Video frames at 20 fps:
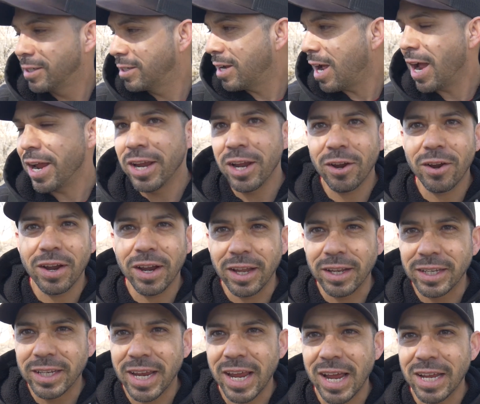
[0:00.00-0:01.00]
got here
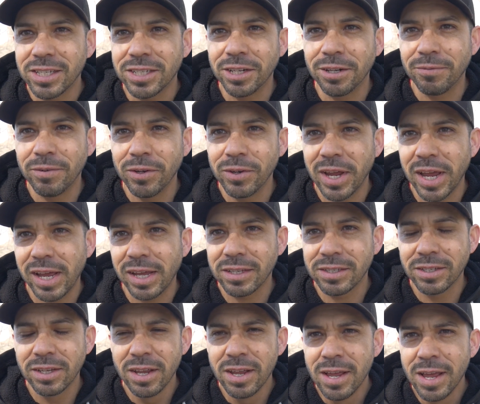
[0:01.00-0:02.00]
and casted a few casts.